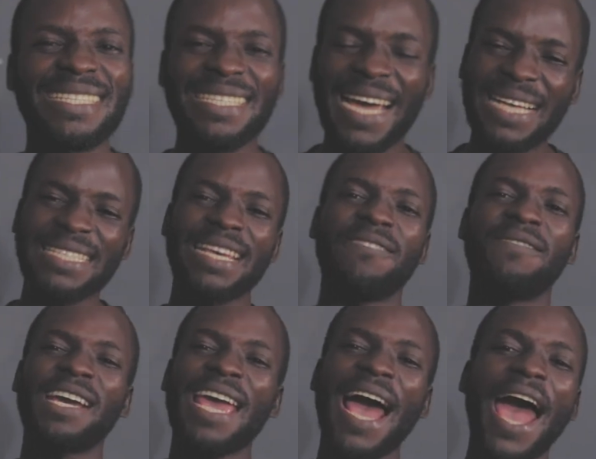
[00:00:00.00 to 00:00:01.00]
it has a
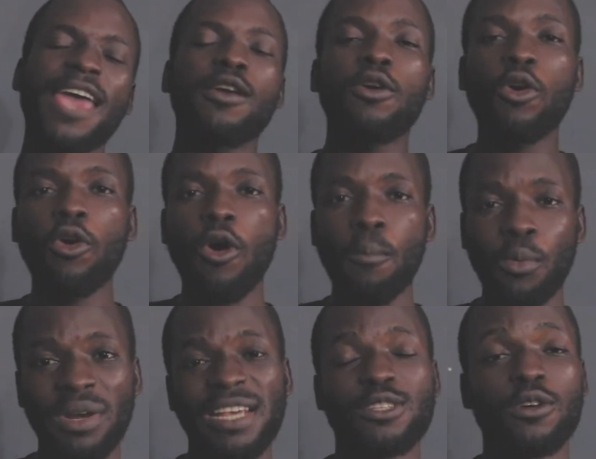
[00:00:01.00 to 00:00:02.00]
very high
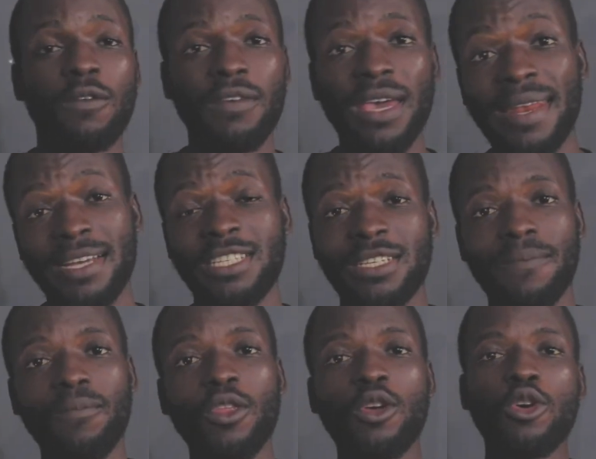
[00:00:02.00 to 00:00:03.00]
component of
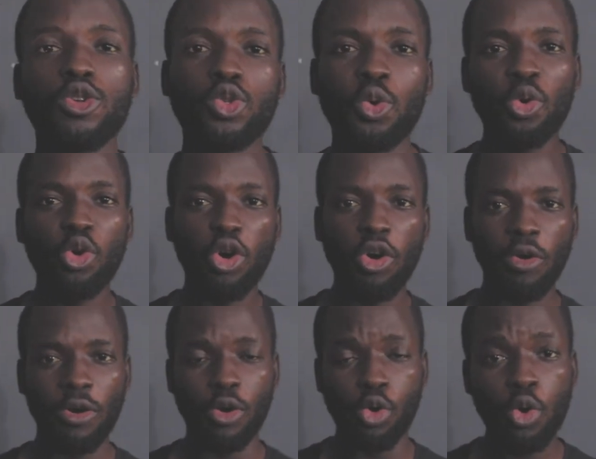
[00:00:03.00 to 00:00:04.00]
energy. So
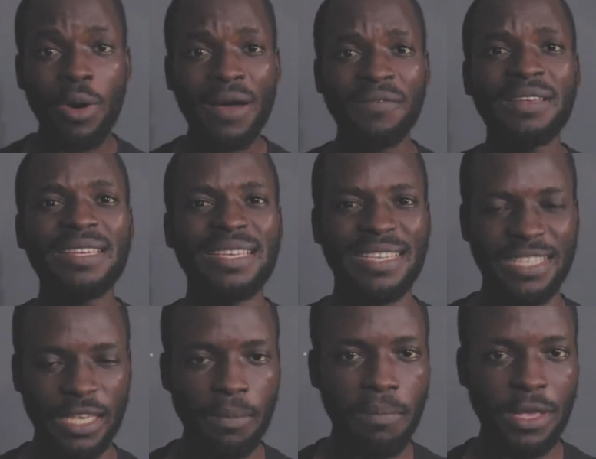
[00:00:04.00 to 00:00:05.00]
grower feed
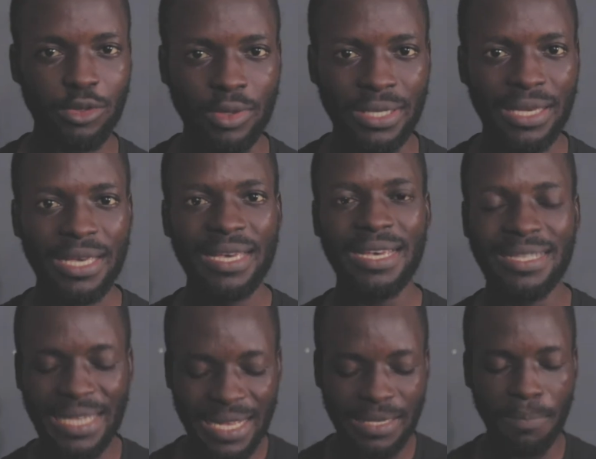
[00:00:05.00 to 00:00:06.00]
is in between.
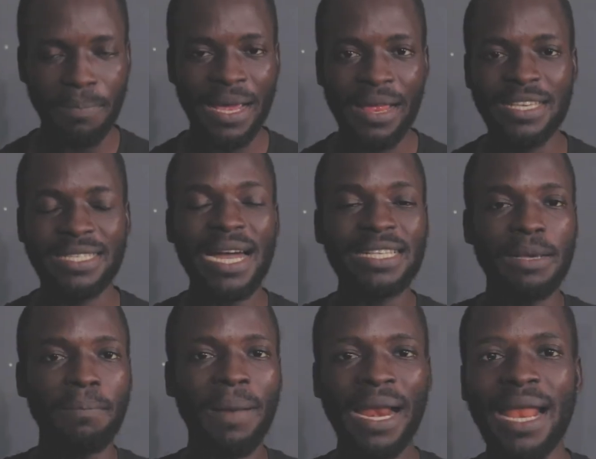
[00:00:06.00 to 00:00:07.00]
It has a is that
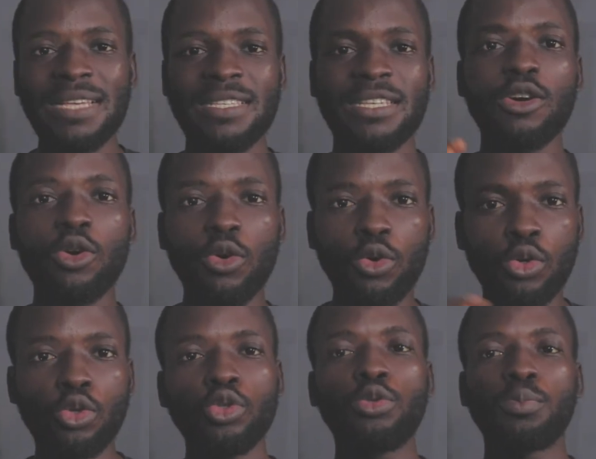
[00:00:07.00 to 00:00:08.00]
a balanced
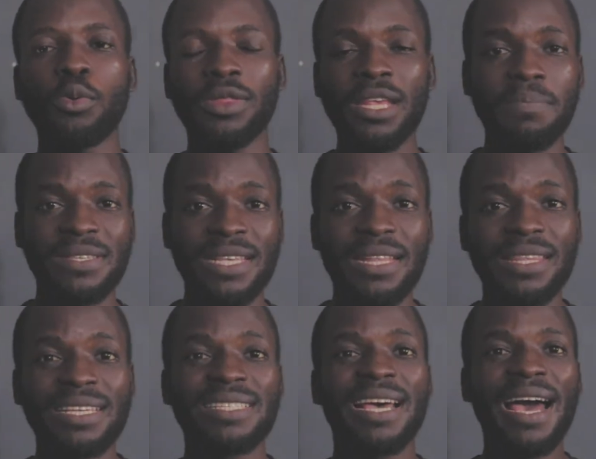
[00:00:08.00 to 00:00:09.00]
good protein
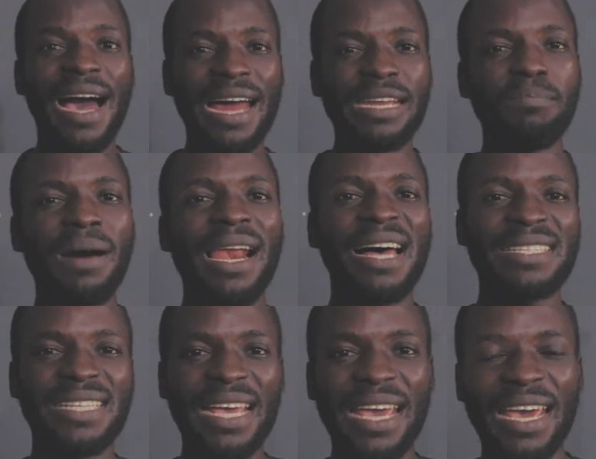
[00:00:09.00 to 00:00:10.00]
percentage and a
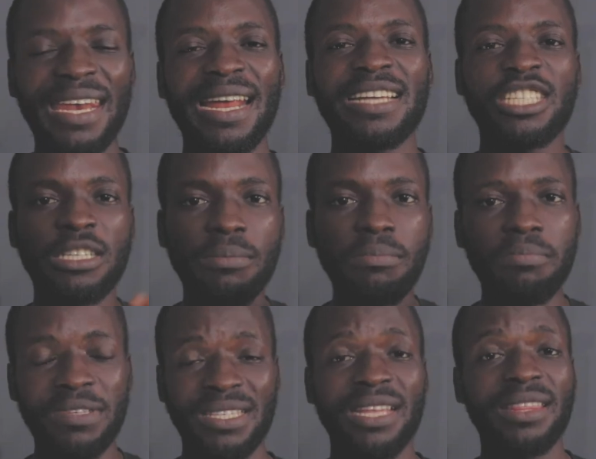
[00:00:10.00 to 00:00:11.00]
balanced energy
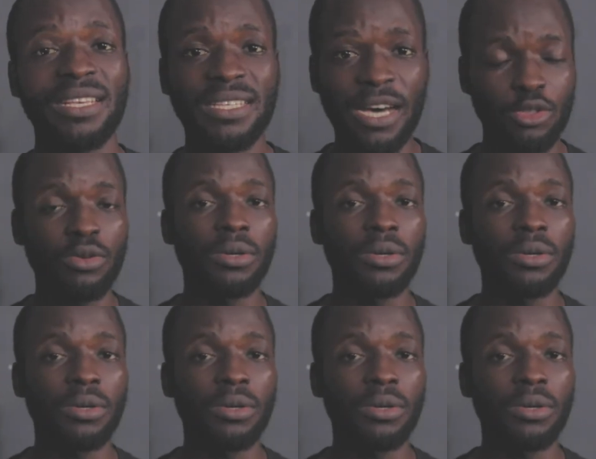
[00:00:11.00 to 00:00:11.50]
percentage as